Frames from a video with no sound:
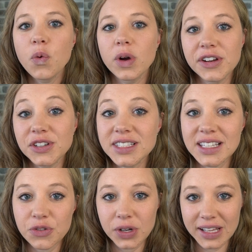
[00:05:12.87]
where you'll
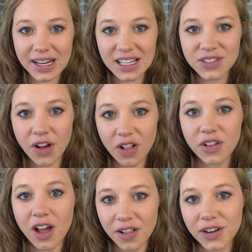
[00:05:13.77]
see really nice fall
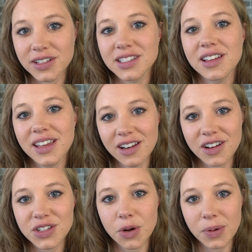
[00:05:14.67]
colors in
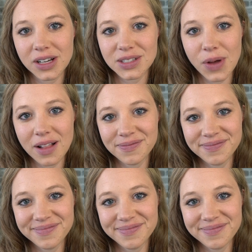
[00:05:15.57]
October as well.